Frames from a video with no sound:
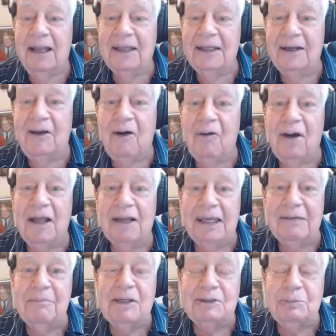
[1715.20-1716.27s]
You know what?
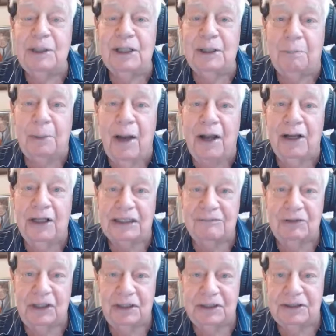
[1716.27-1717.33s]
He must be the product
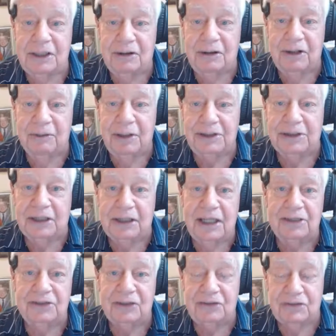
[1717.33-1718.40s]
of an Ontario
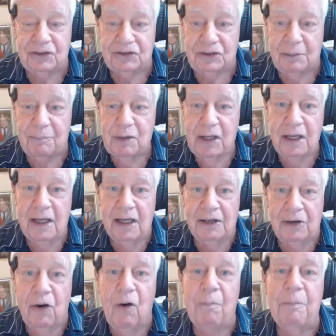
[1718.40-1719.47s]
education system.
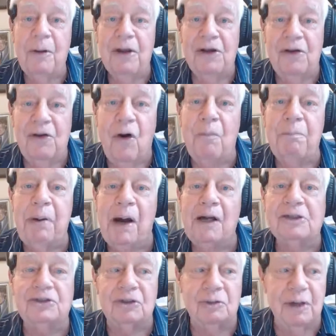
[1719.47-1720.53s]
No
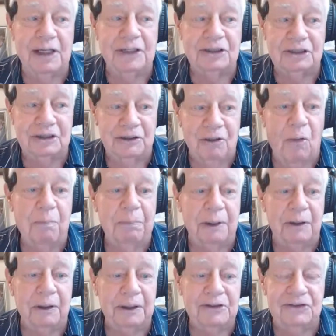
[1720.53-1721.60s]
punctuation, no
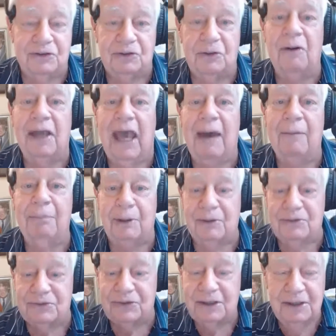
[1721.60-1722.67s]
periods, no
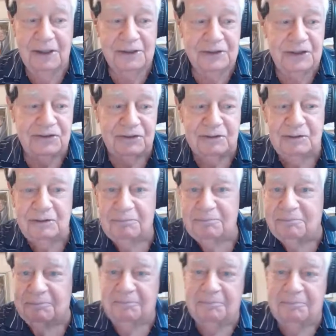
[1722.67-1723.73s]
capitals. Just
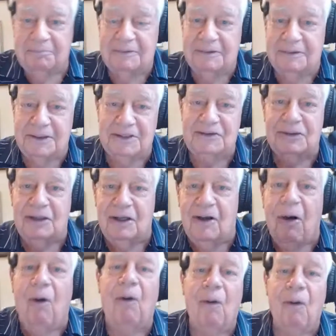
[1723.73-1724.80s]

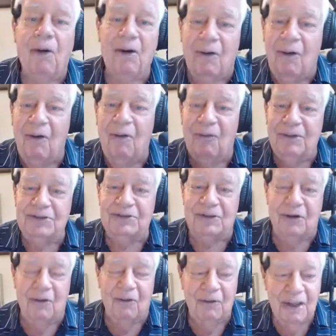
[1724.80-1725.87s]
go. Go
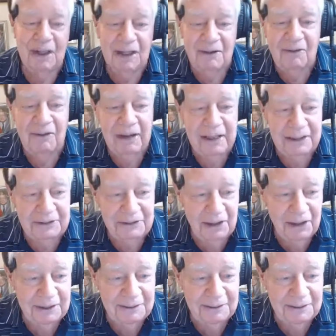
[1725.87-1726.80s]
ahead, John.